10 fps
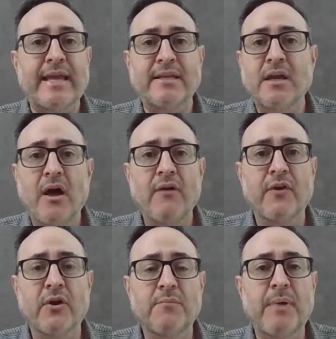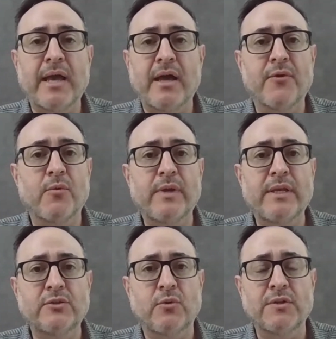get covered by other
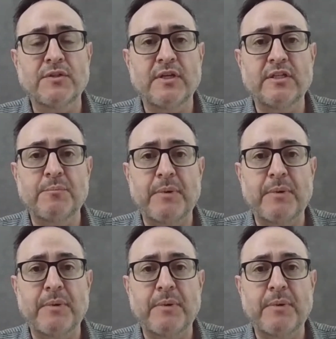resources.